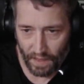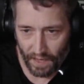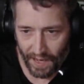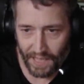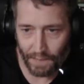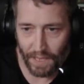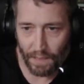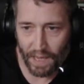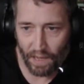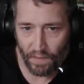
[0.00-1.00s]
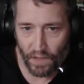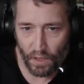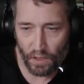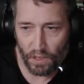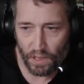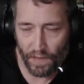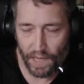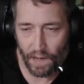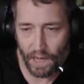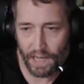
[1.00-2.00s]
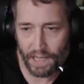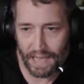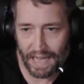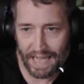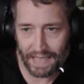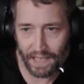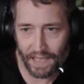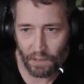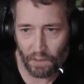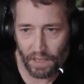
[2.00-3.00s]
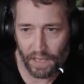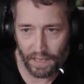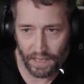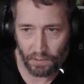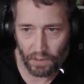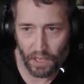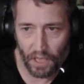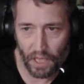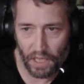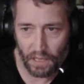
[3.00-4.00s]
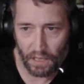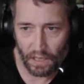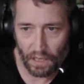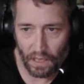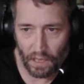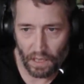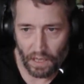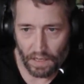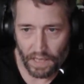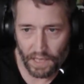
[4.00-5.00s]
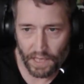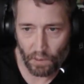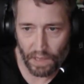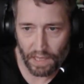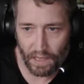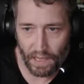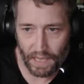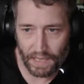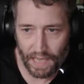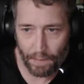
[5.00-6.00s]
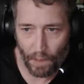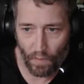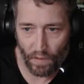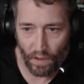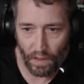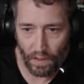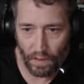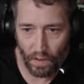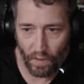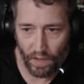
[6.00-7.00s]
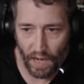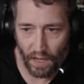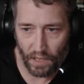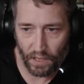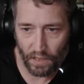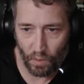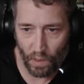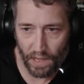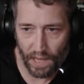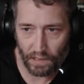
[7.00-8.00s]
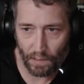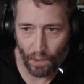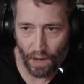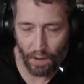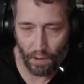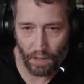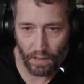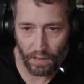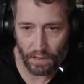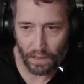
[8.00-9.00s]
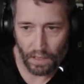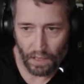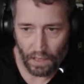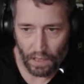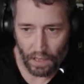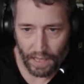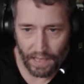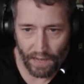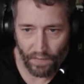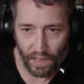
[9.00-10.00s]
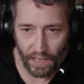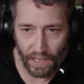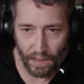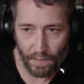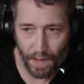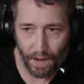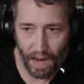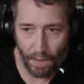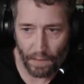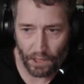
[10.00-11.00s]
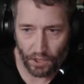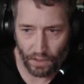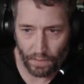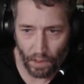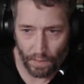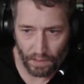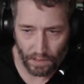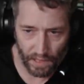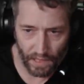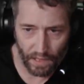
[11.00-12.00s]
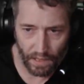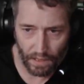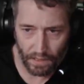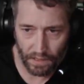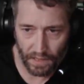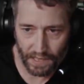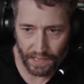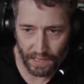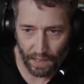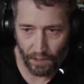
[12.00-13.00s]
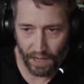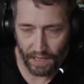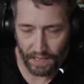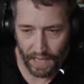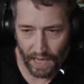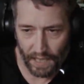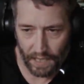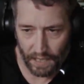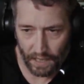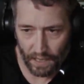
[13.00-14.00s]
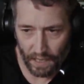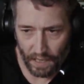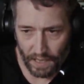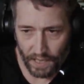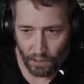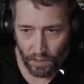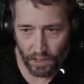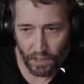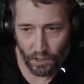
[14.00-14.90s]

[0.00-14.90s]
I was about to make a YouTube video on it because I tested this one, and this one's good. This one is keeping over 920,000 per hour indefinitely, no matter how much bone meal's in it. So this is an upgraded design. This one uses to